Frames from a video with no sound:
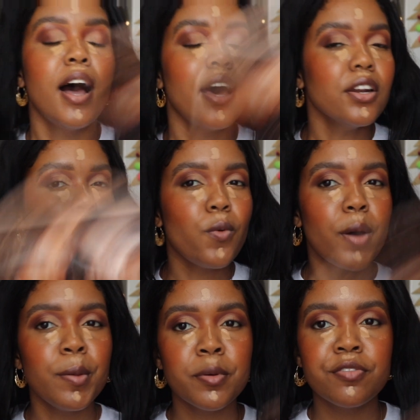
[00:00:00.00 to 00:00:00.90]
I don't know
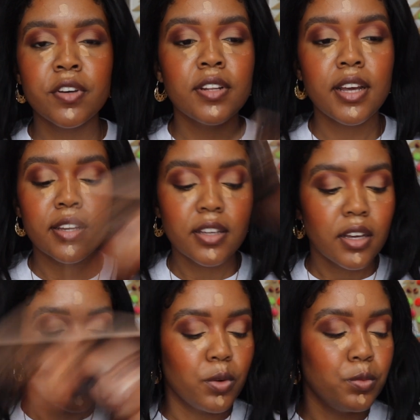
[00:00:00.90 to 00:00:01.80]
why people feel like
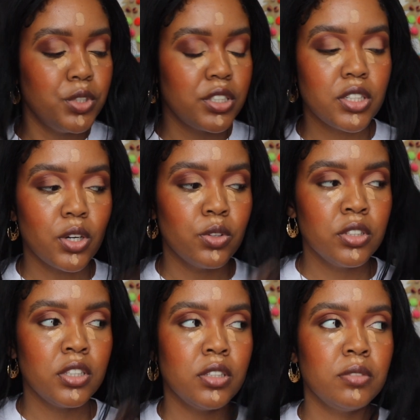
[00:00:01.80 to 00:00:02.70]
we should
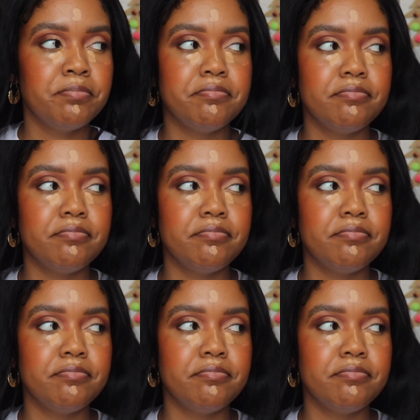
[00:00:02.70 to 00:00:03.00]
only